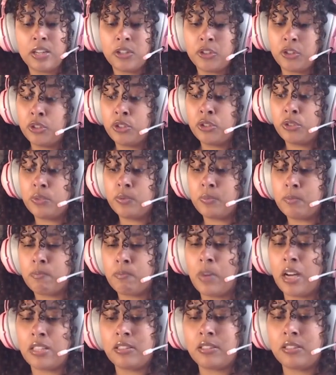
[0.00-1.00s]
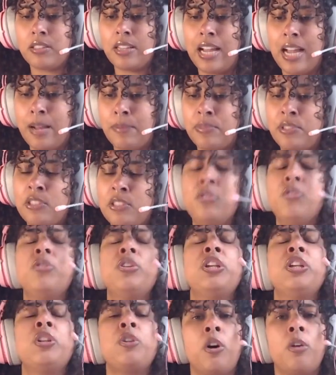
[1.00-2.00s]
You must
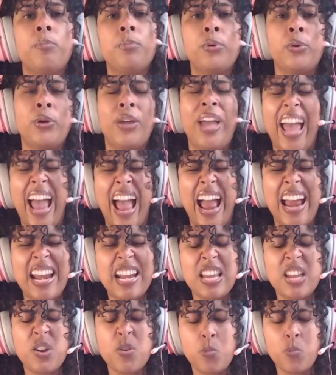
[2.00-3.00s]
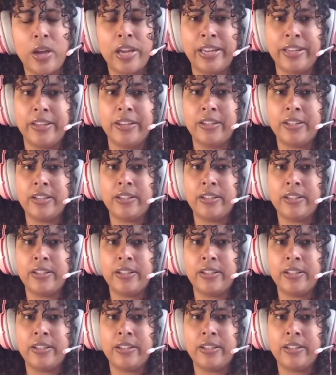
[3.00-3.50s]
absolutely not put any weight